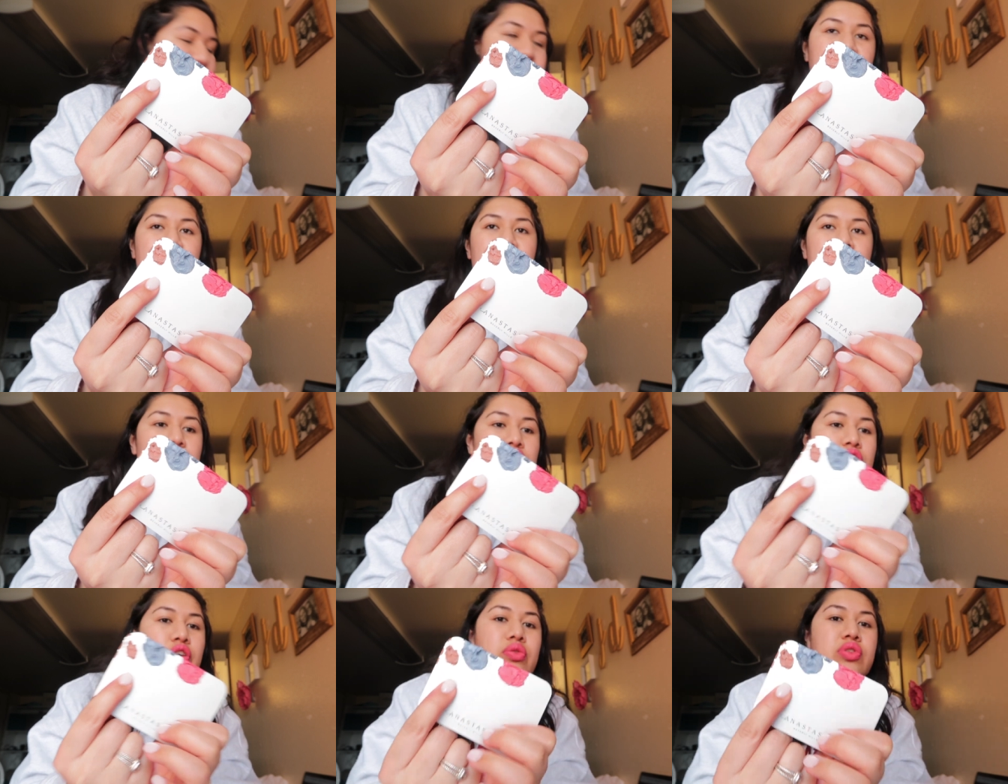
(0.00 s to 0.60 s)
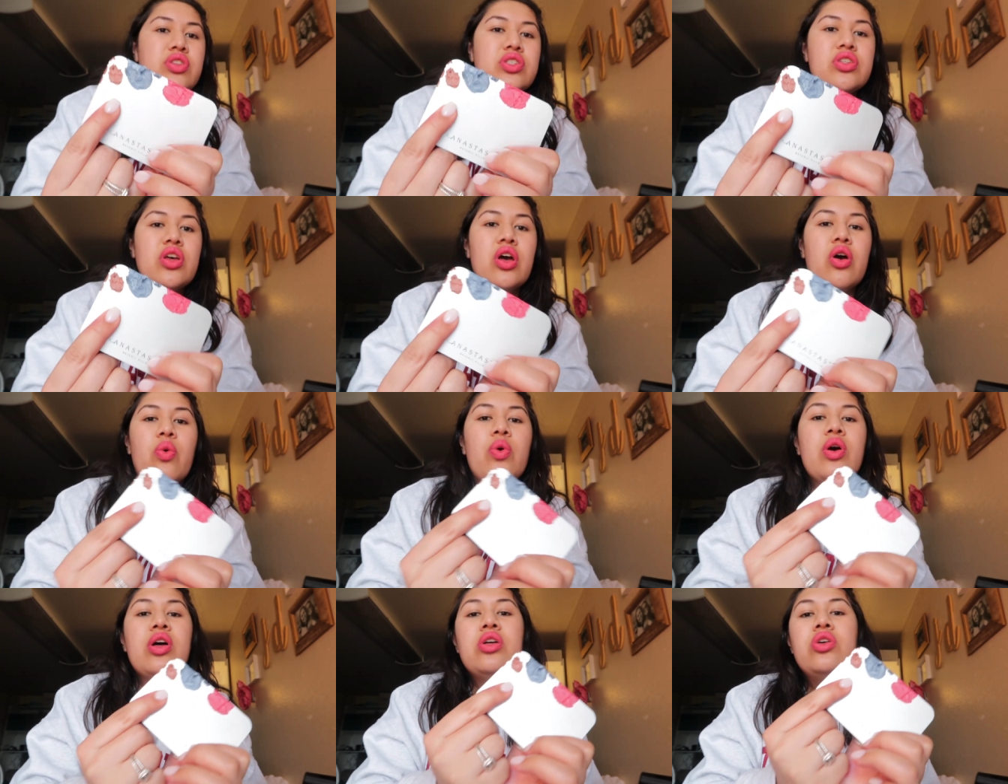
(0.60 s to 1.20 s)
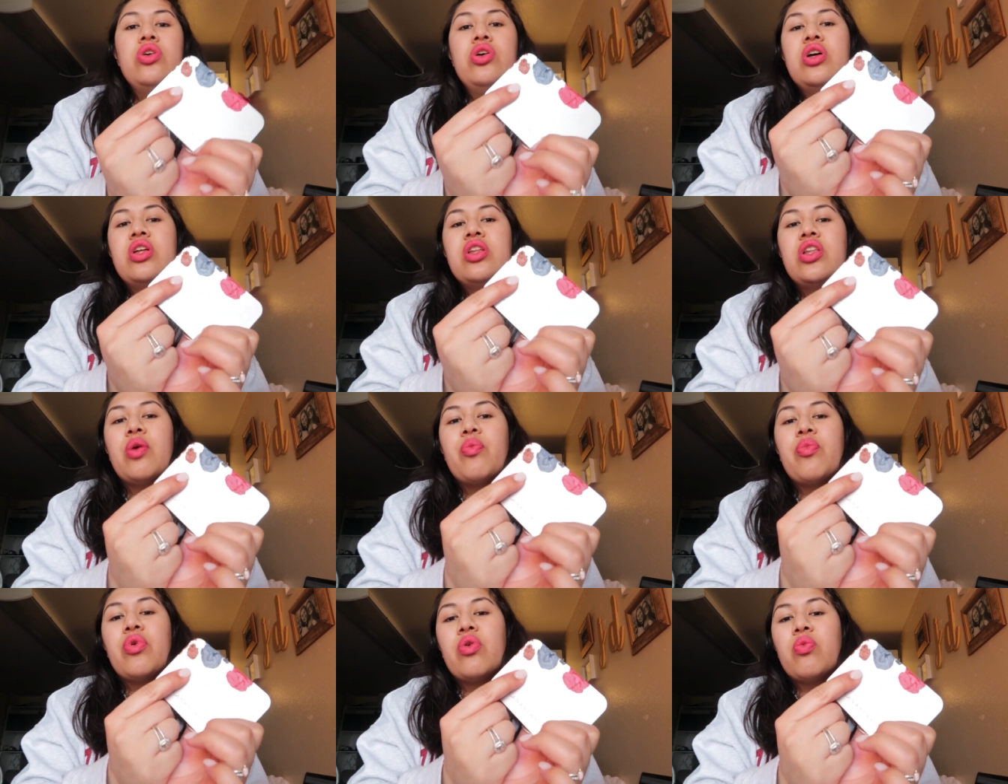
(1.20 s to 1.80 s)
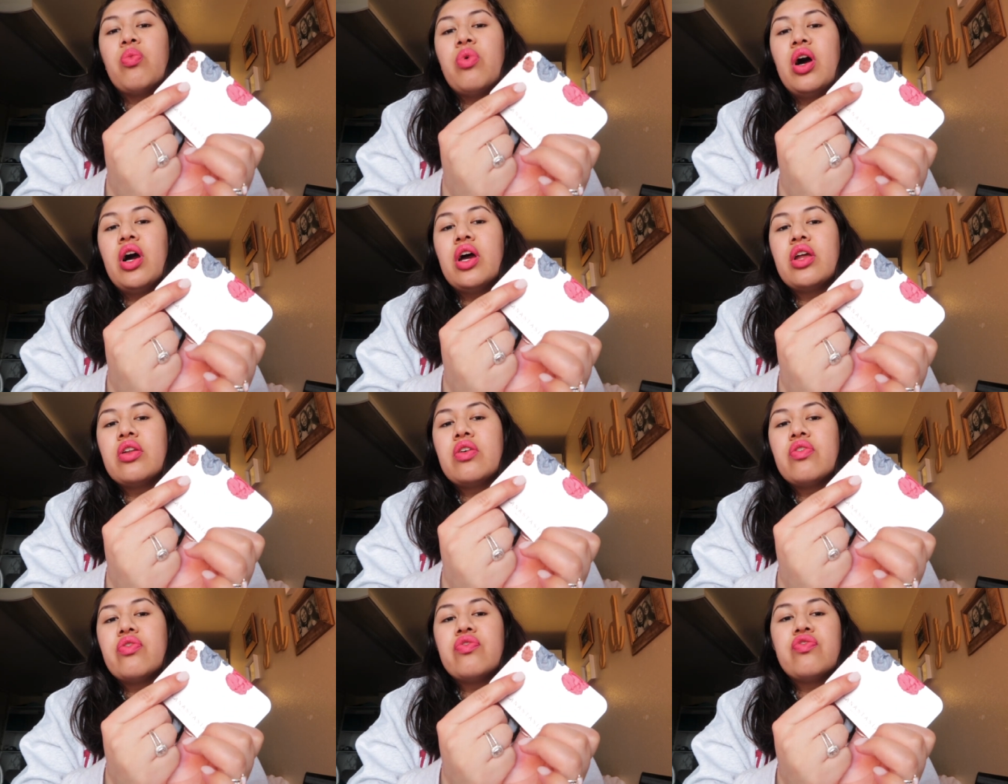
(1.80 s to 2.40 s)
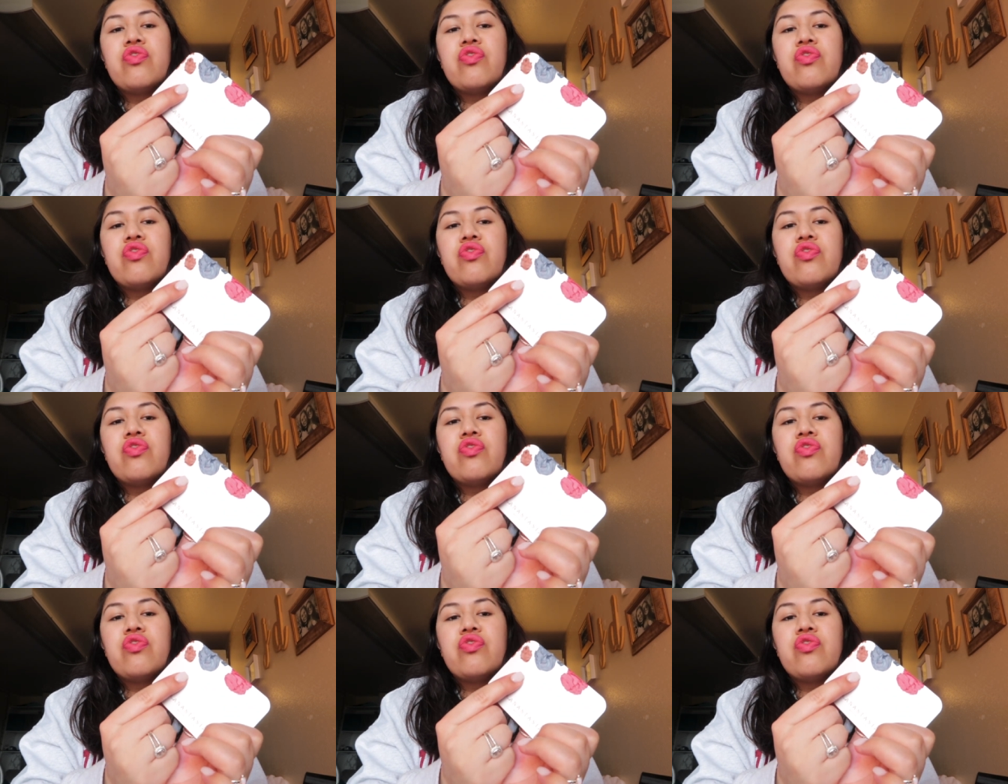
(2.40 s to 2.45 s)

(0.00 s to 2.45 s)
the favorite nude. so number one,